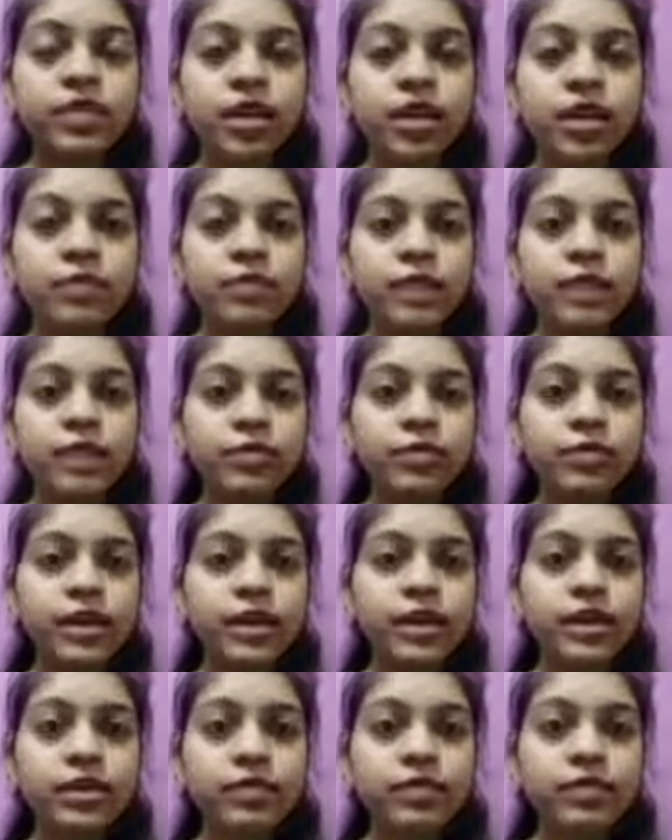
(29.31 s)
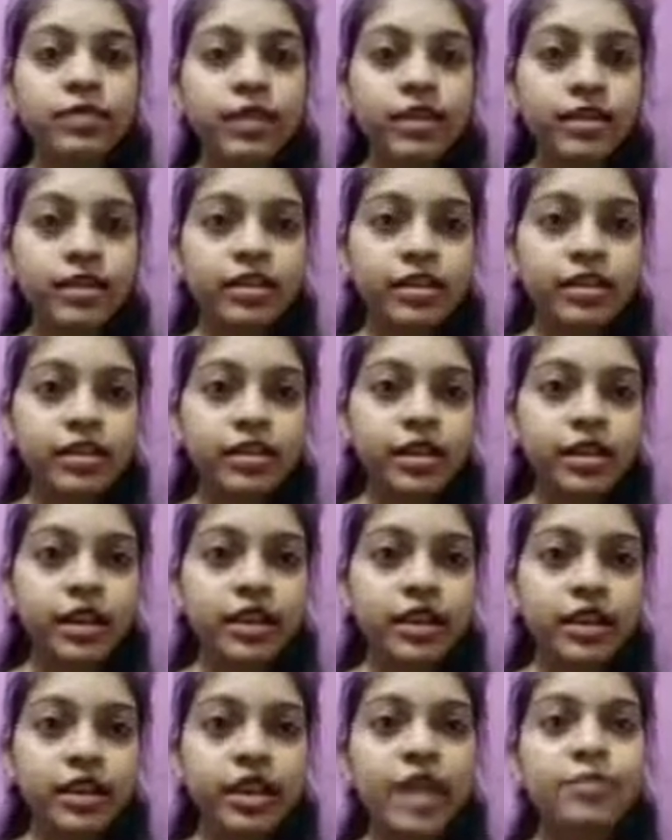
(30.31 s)
Biomedical waste is any
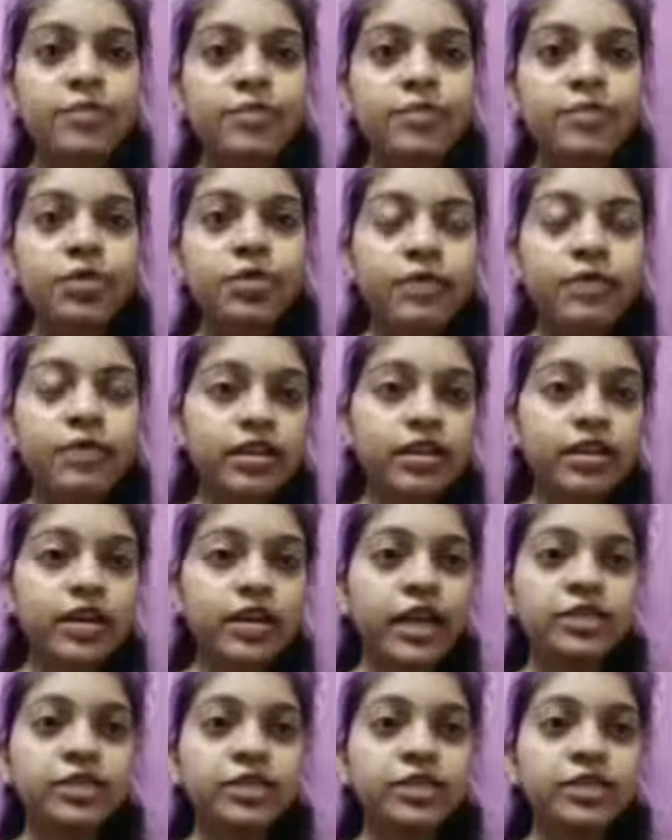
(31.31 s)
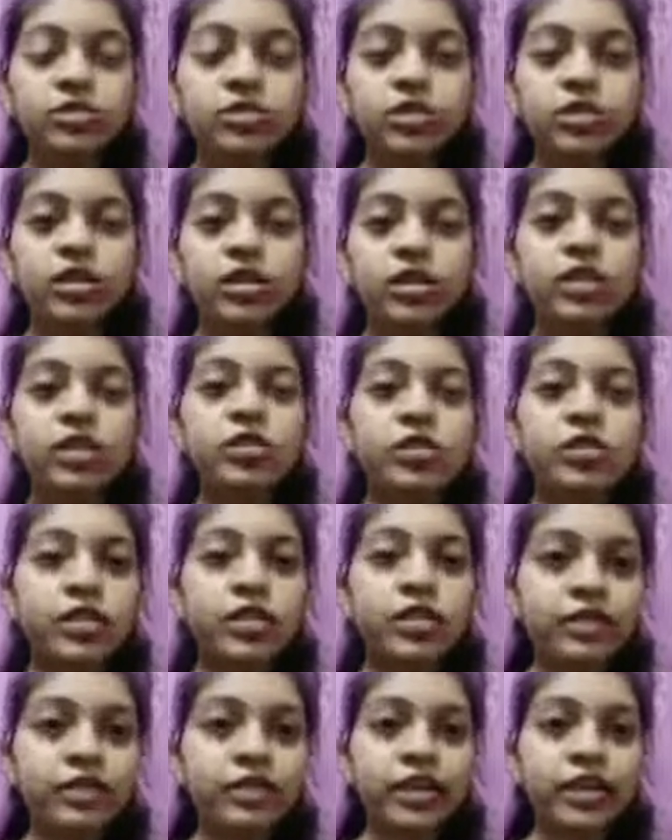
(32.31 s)
type of waste, either solid or
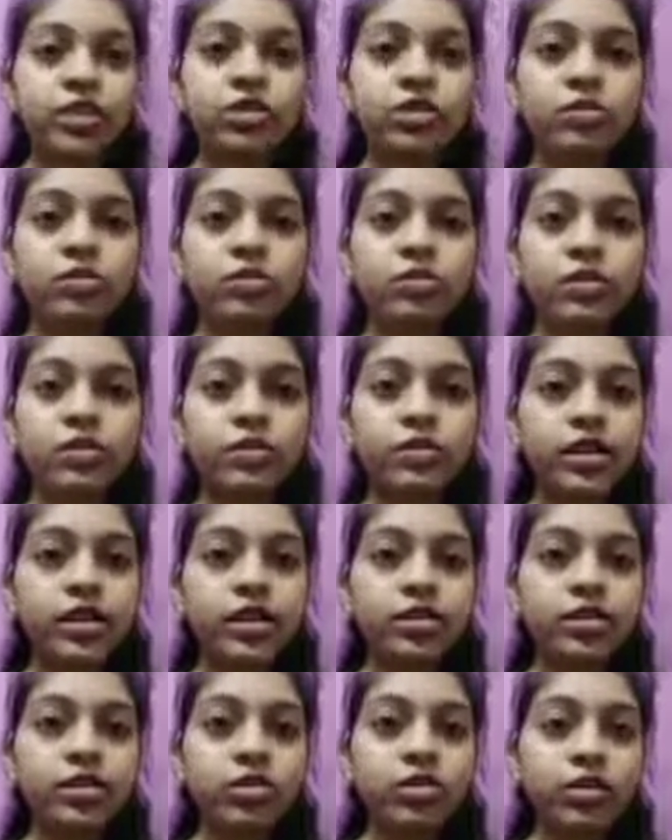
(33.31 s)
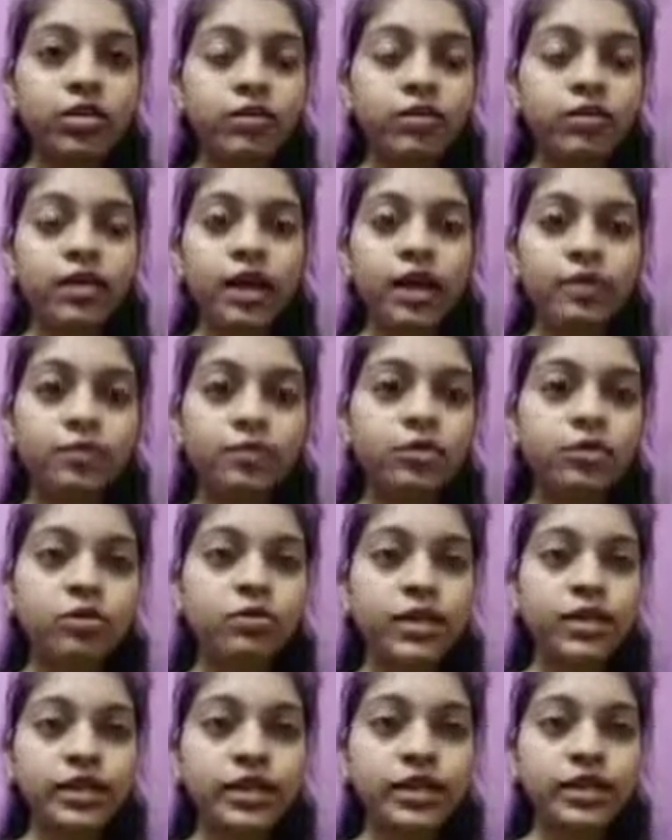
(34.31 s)
liquid, compromising of harmful
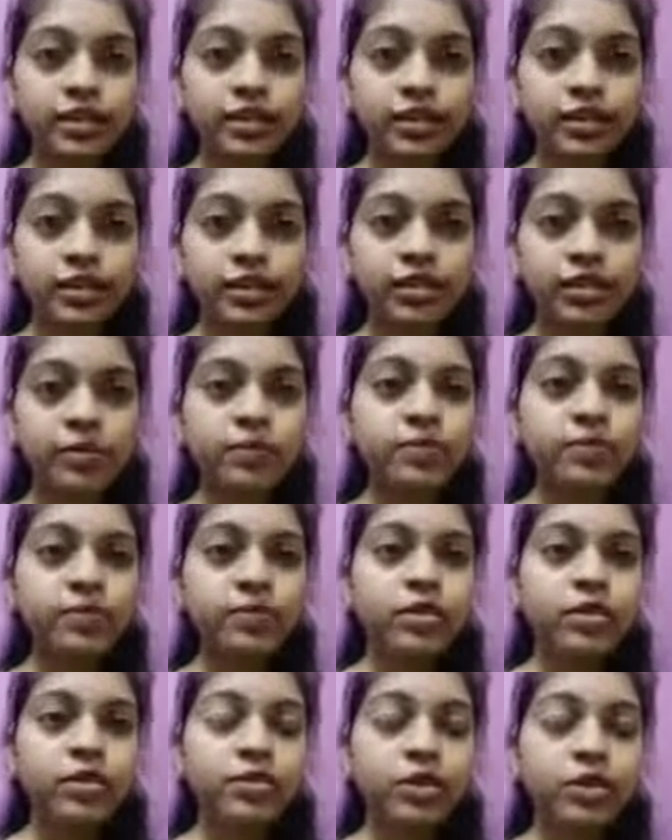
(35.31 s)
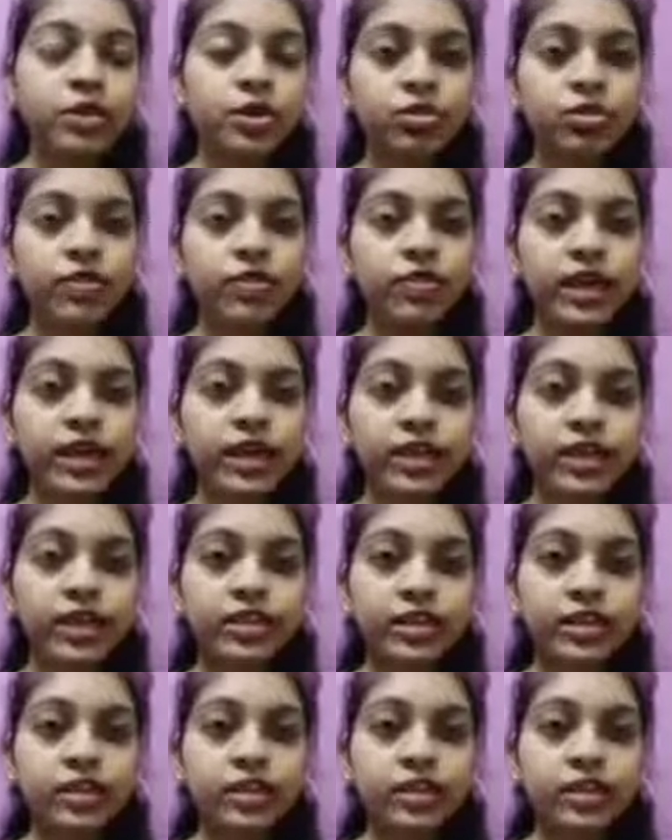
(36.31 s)
materials produced by
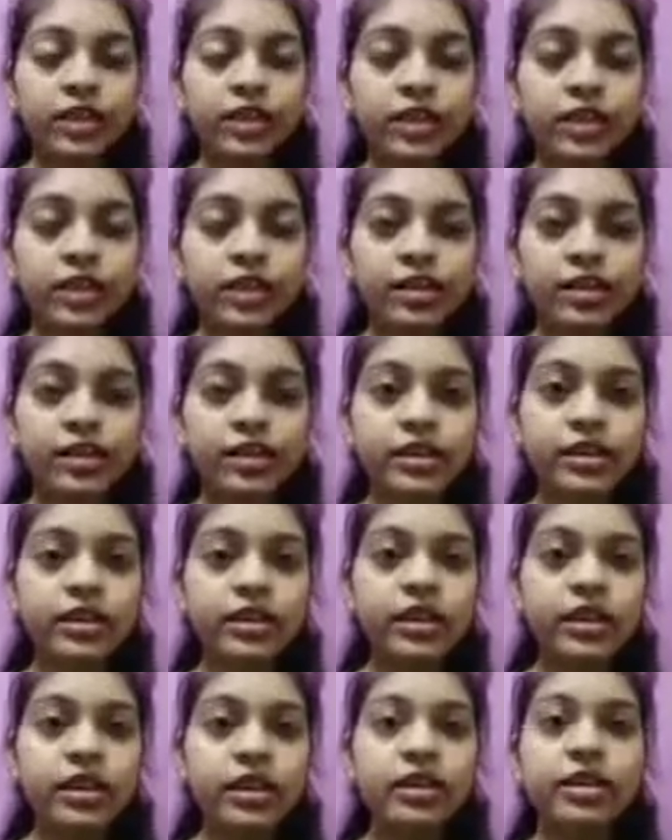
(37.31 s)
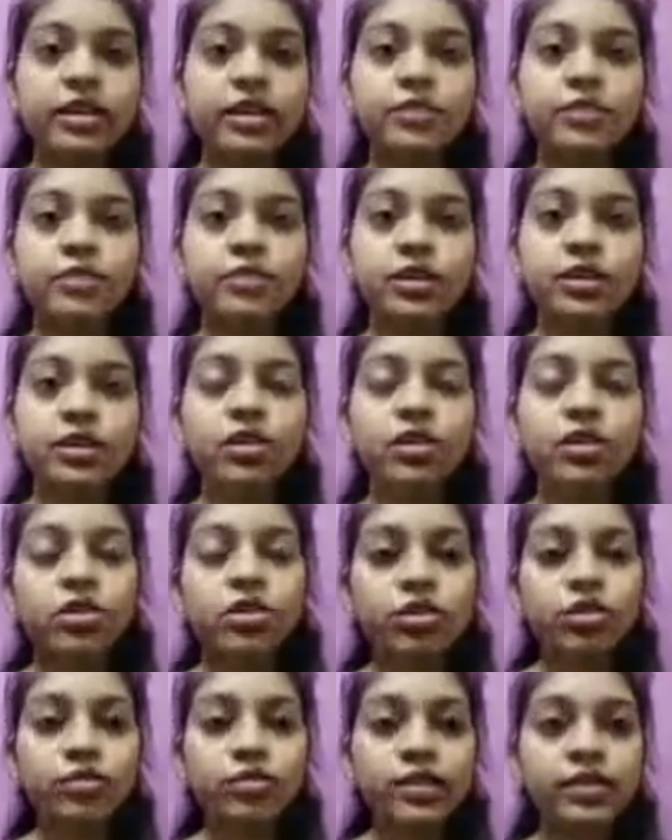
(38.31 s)
healthcare facilities, example,
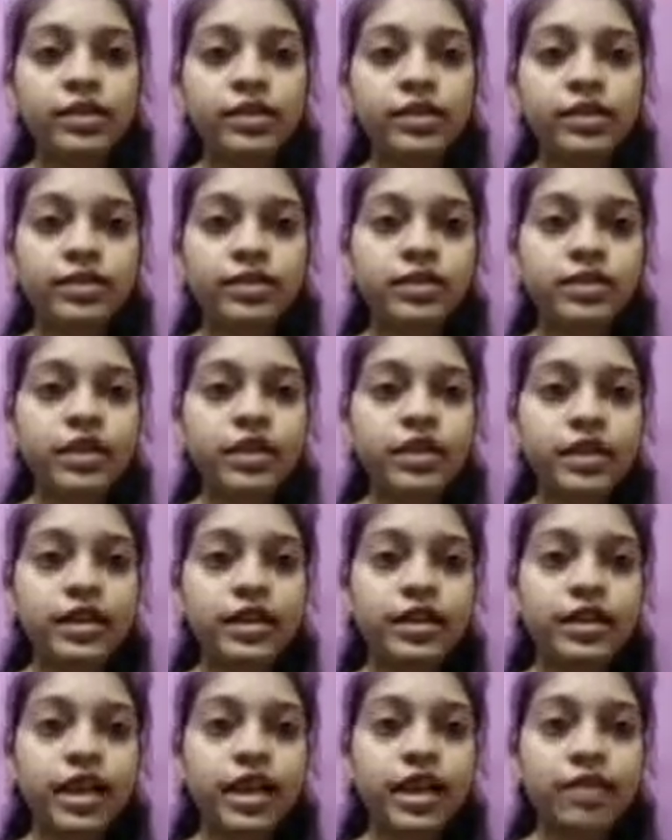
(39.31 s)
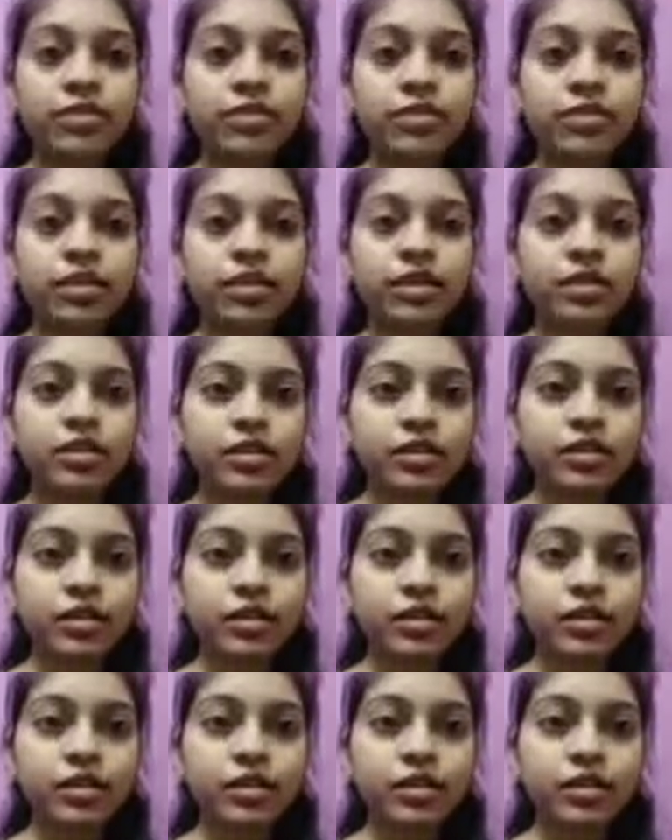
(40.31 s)
hospitals, health camps, etc.